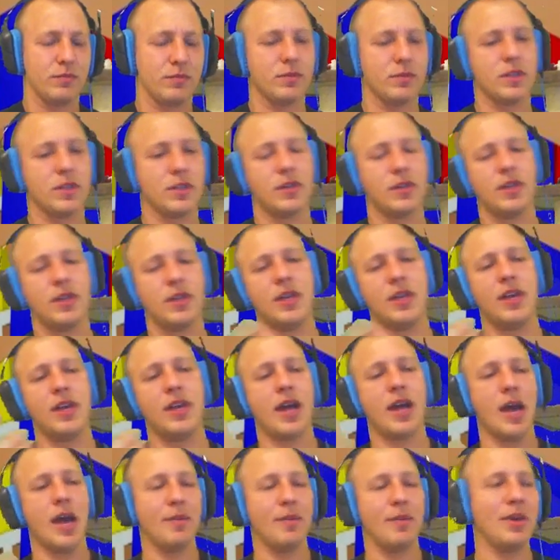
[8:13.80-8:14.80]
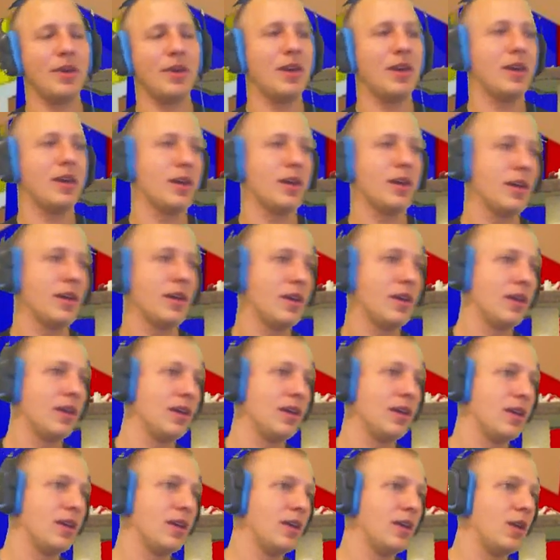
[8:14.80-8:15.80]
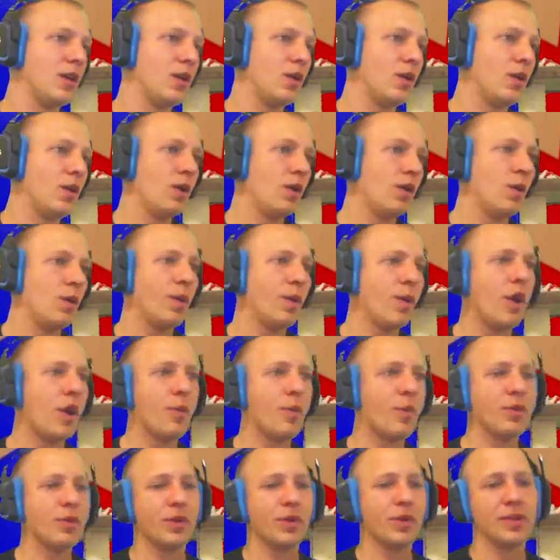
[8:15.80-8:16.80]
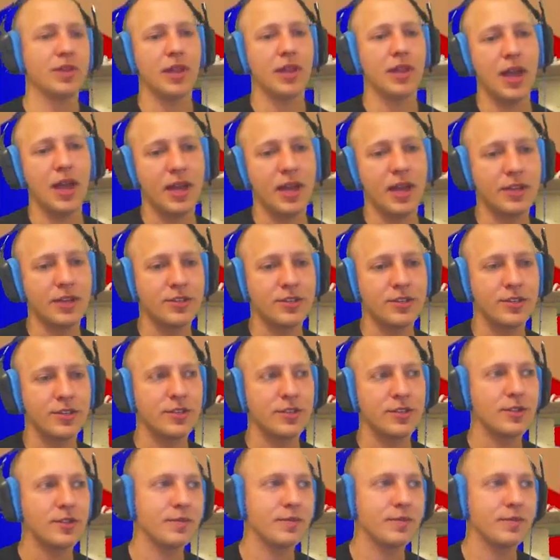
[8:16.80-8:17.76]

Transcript: He got me. We opened with a loss.